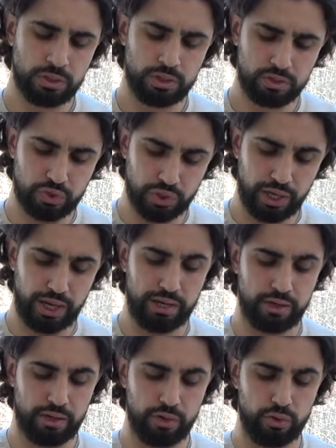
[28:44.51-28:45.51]
Let's look at
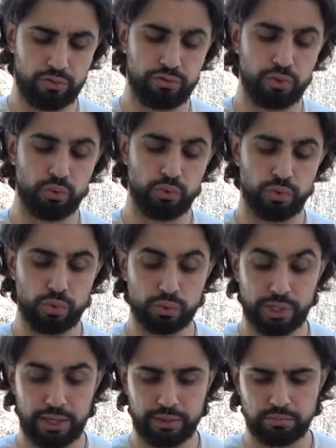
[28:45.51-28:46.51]
another few news
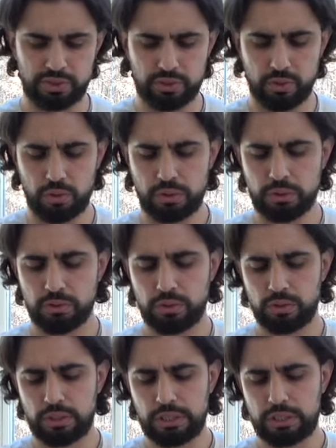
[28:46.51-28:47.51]
items.
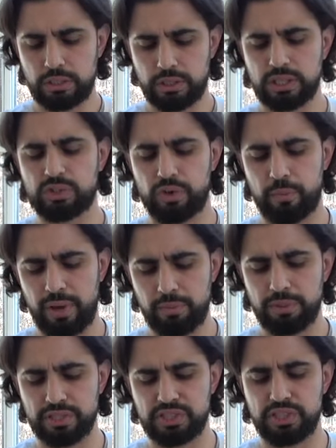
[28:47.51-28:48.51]
This is from
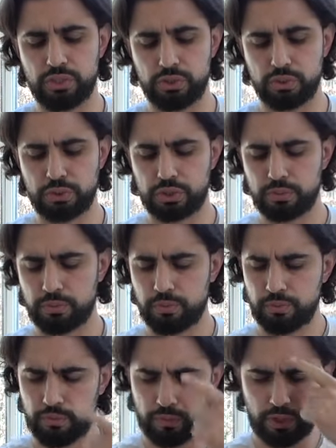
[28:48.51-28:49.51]
NBC News,
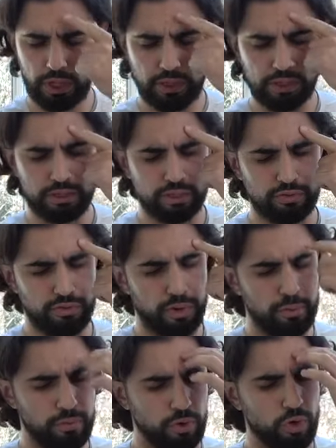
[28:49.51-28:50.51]
and this is
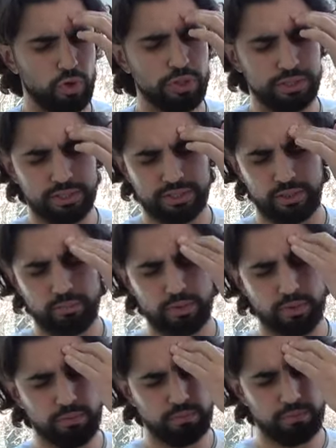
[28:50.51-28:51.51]
from early December.